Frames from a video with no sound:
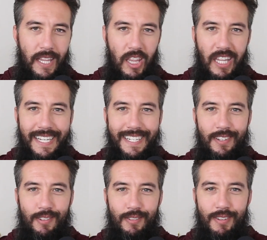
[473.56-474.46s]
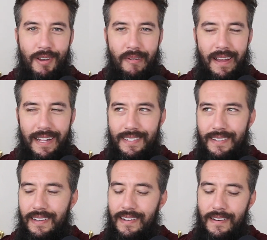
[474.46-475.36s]
Linda's Donuts.
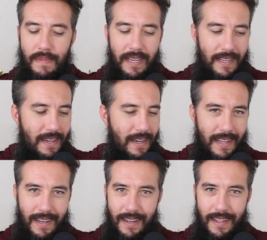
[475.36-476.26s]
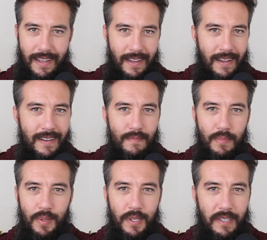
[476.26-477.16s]
Oh my God.
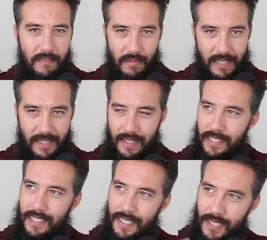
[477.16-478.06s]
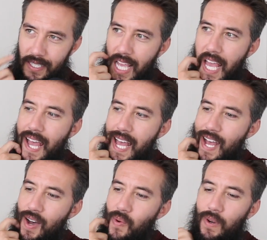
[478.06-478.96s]
Unbelievably delicious.
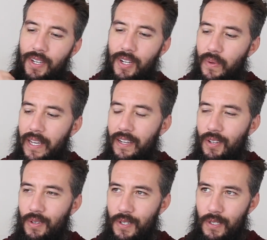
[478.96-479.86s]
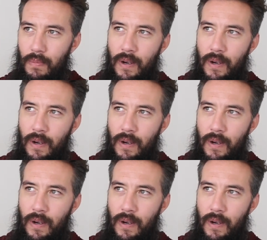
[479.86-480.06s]
One year we had a New Year's